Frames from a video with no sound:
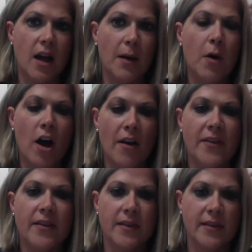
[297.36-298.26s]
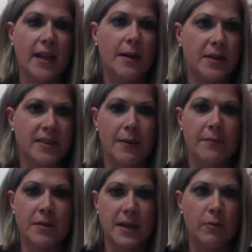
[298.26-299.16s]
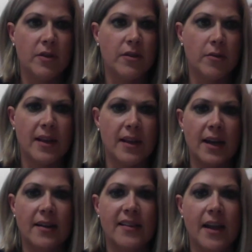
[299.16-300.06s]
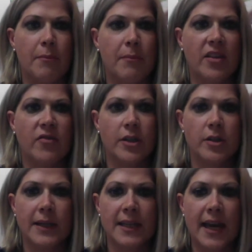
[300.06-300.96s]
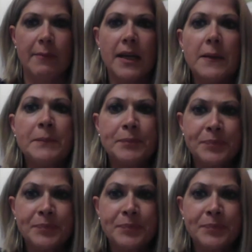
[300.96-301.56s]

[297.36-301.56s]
office to set up a time to meet with you. Does that kind of sound best for you and Gabby?